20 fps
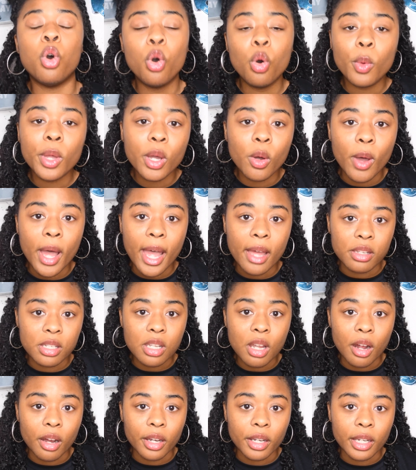who we gonna have
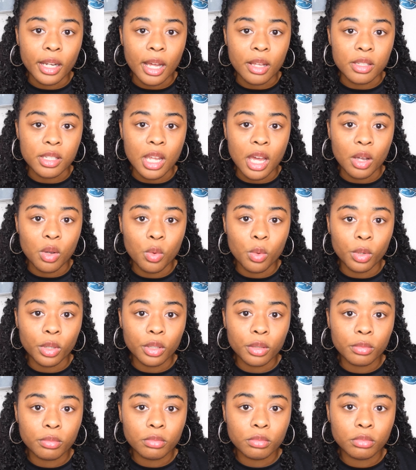starting outside
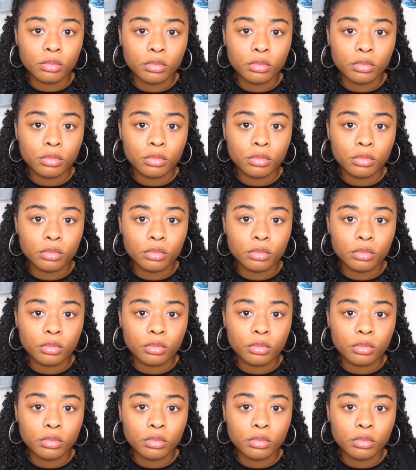corner?